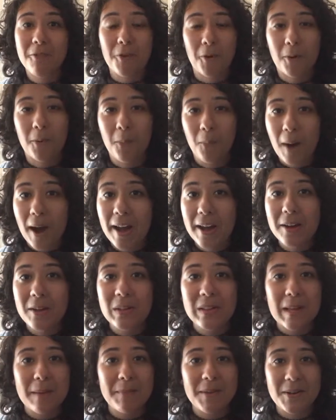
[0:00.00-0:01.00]
for a while,
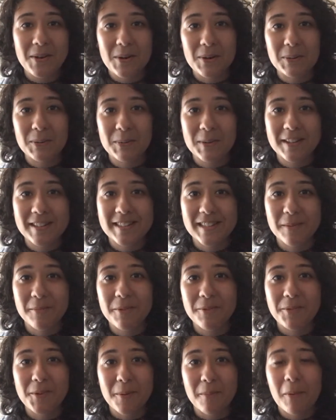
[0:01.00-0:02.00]
let me know what some
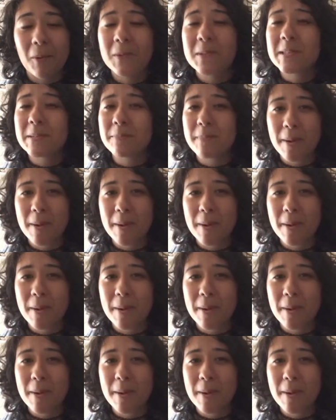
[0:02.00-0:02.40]
of your most